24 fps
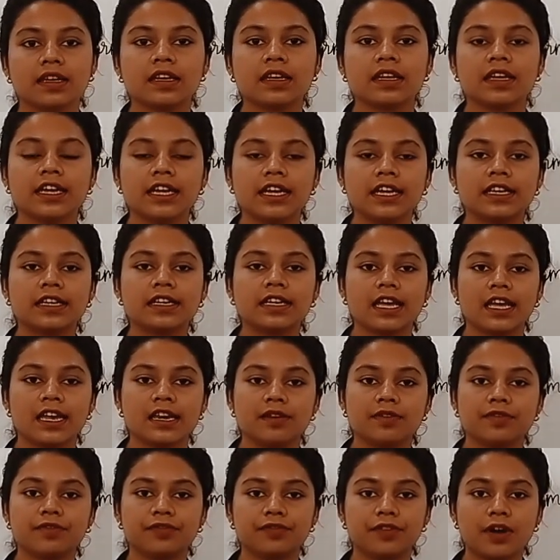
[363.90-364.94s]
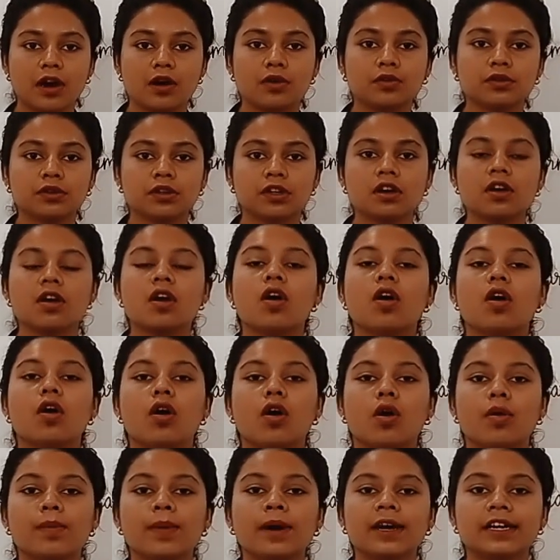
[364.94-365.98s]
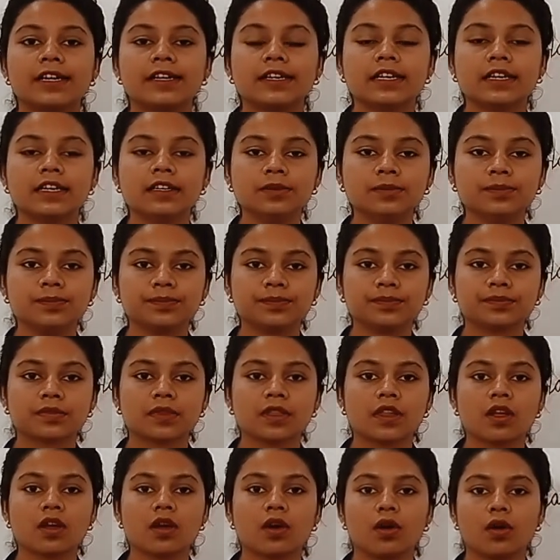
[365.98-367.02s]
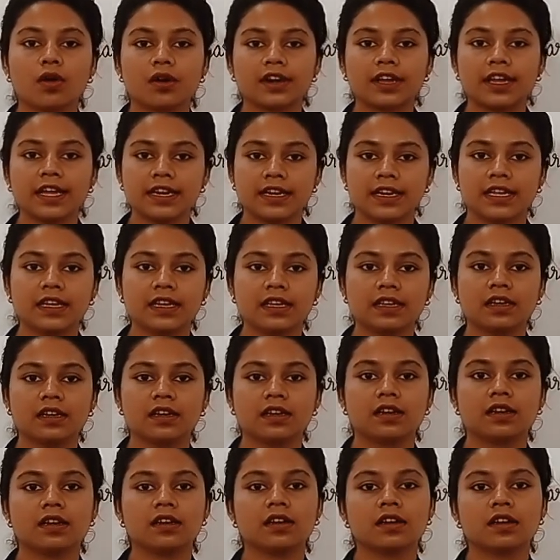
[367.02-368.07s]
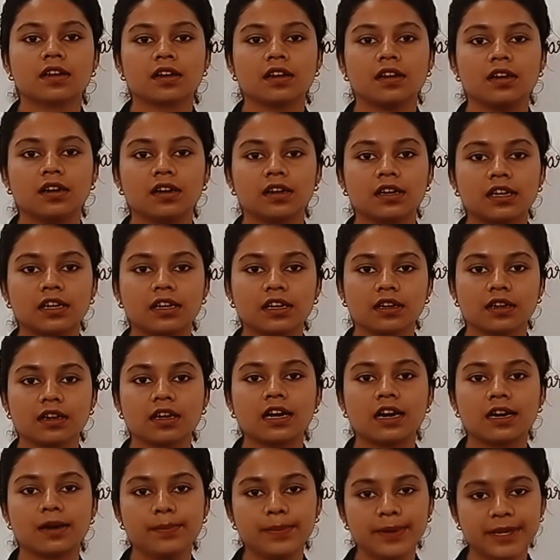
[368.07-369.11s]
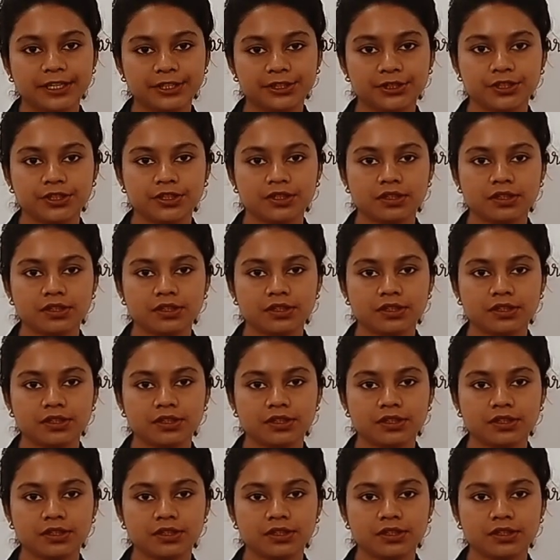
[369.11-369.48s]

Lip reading: it can found over the organic garbage,